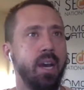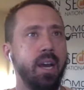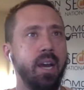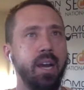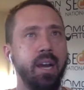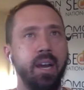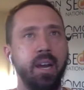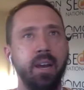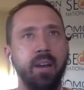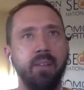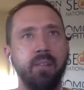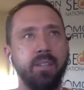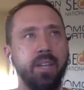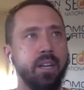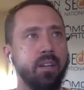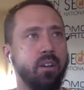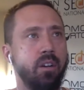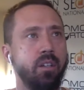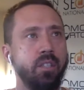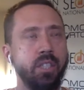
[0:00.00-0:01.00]
I have
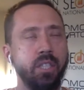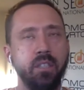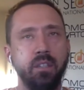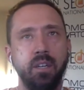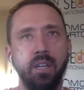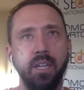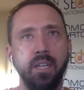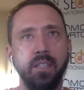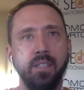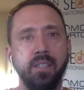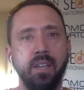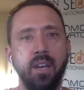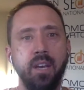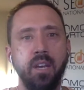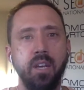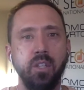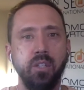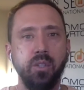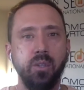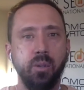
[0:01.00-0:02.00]
technology clients.
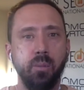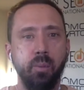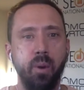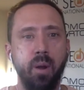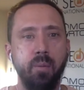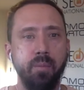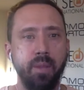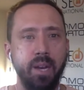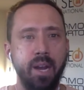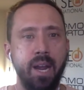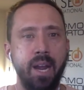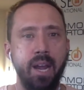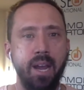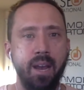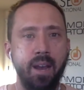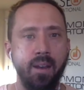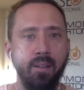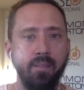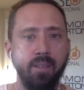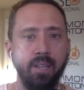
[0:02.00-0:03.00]
So the problem that I
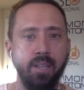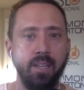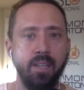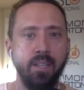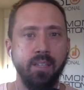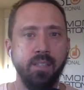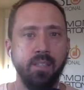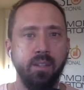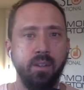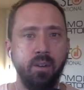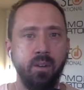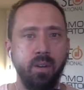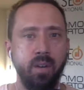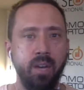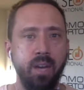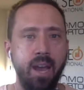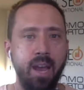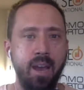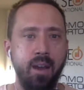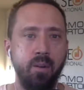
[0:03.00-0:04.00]
have is
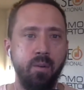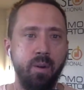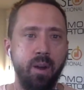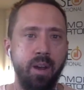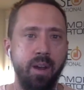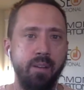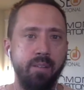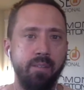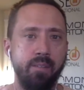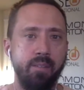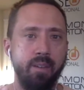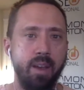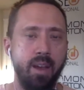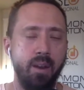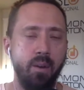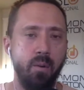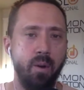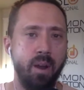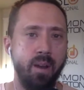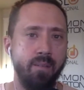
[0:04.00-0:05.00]
okay, how do I
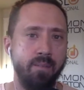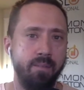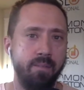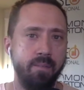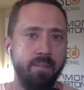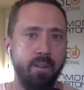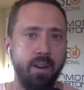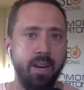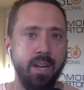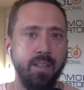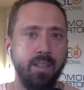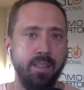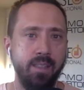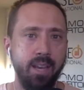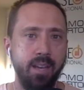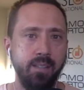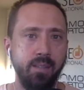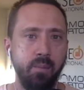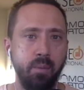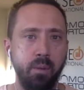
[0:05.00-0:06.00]
how do I find a
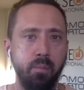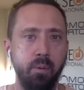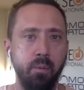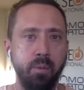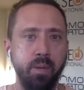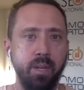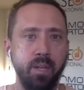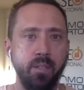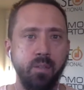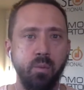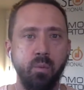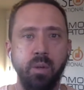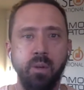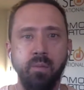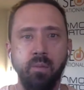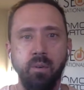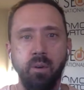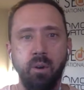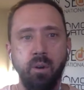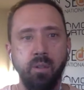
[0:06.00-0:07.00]
thousand people? Because
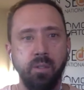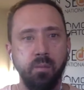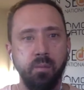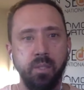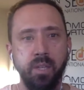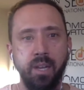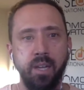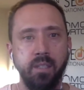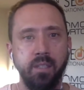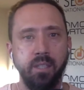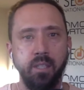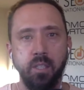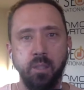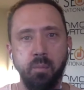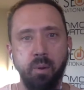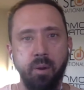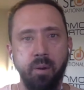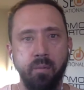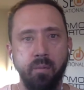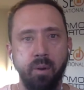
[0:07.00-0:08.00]
we've grown substantially
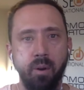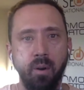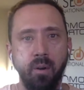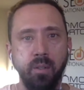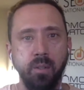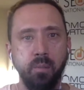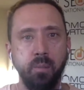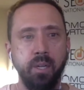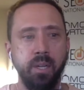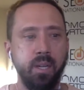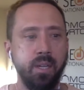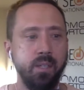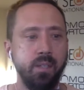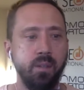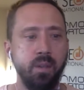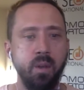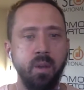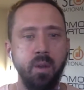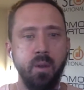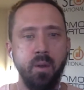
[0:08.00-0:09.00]
just by referrals.
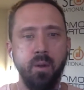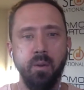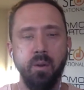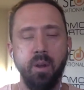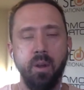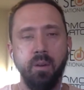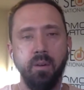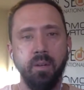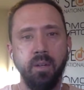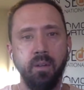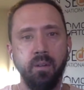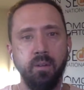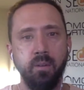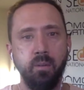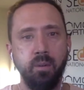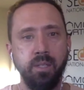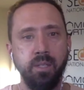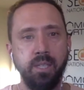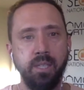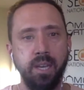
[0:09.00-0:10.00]
Because not only
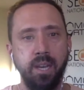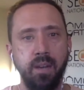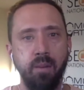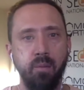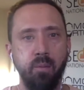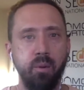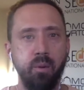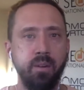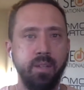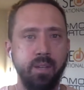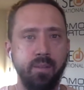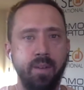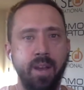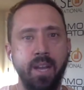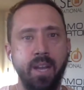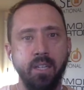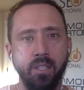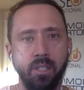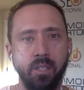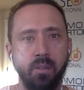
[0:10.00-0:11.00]
do we say what are the
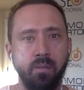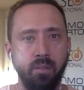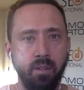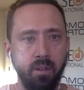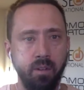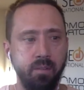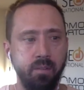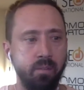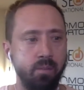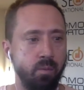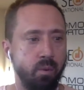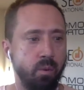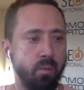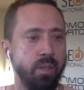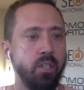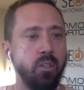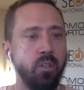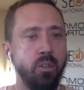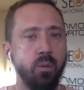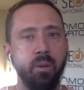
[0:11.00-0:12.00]
advantages of, of
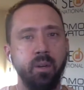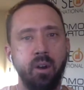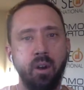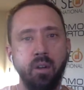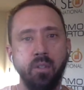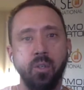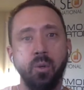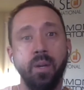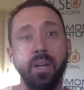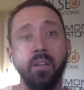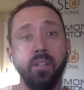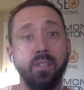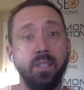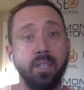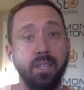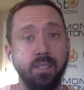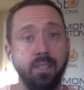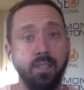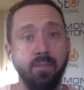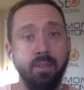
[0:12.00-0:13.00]
what we do, but also
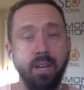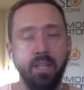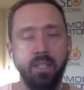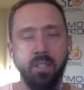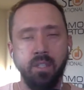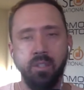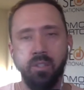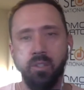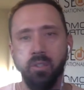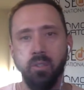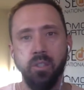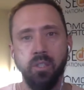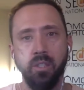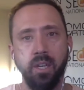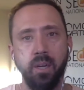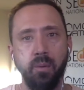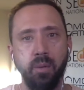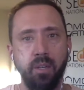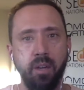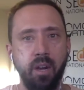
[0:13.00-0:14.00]
here's the disadvantages. So
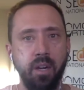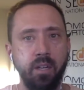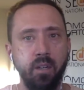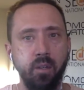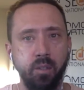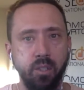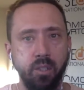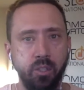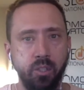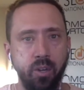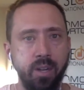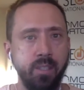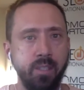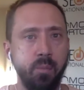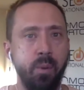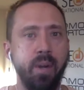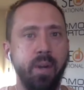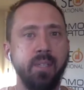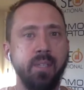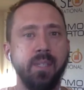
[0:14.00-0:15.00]
just like we yep. talking you know, about just
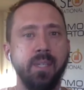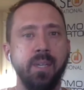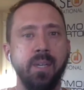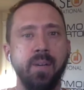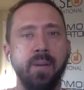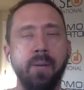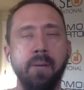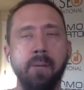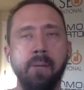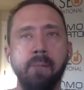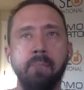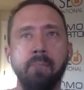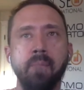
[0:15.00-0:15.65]
transparency,